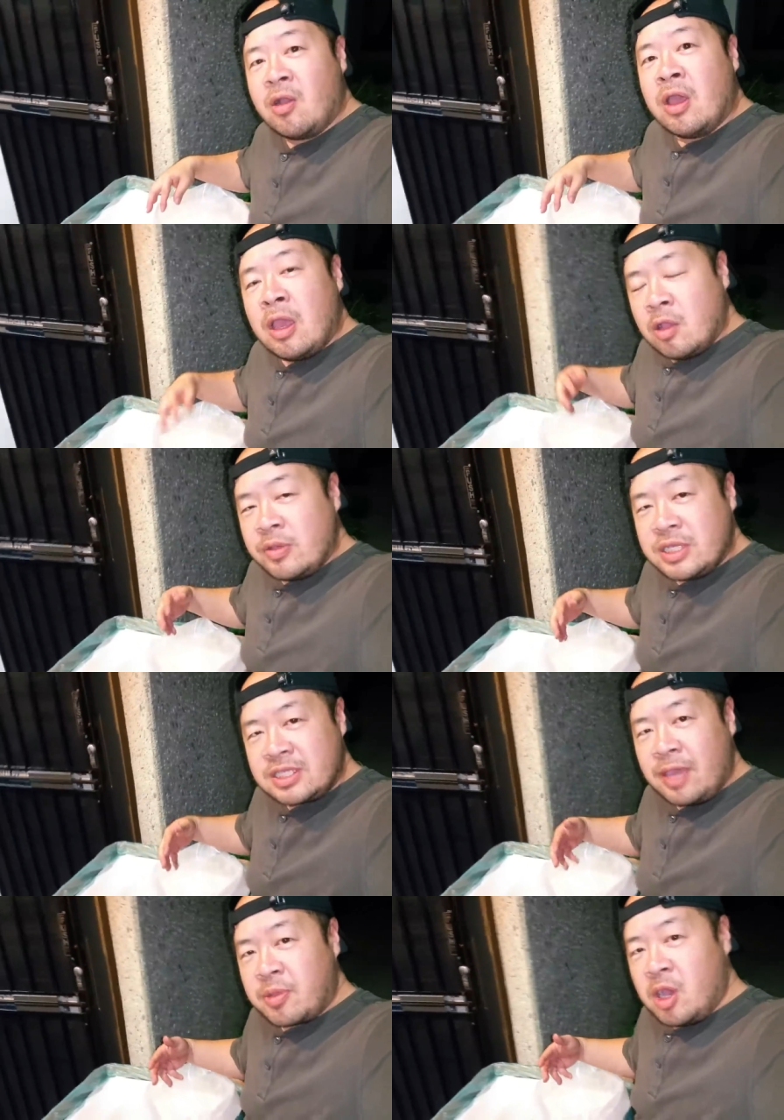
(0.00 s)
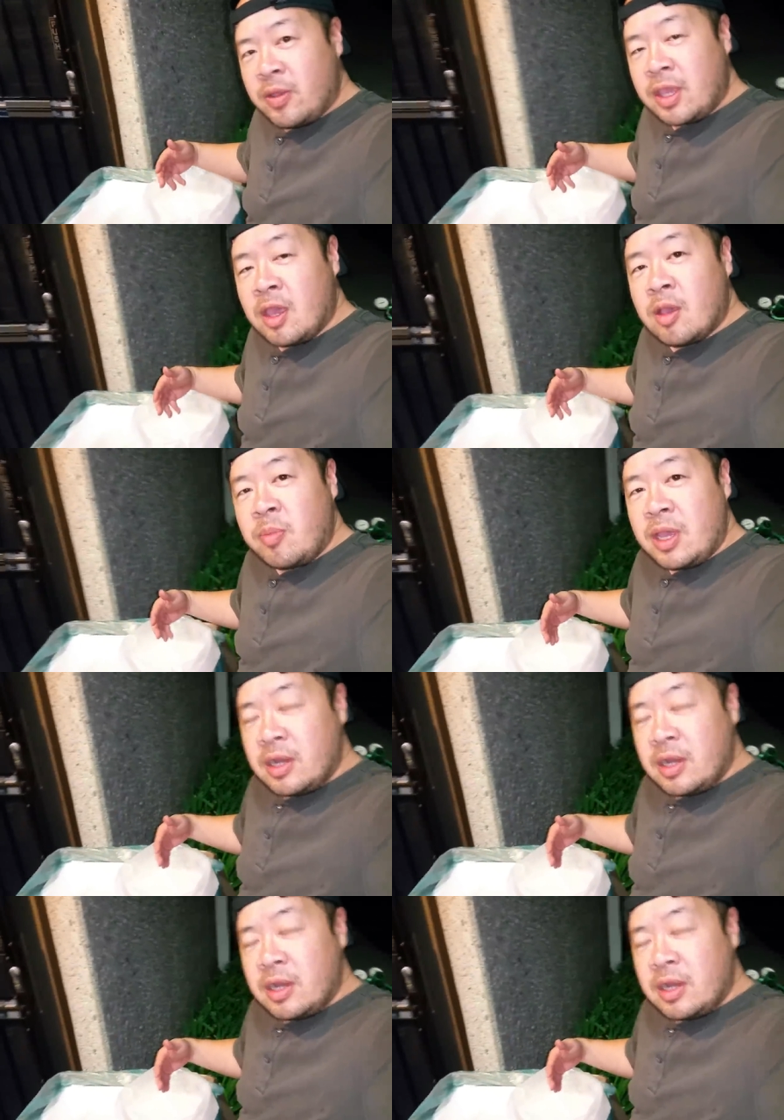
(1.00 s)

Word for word: We just kept going. But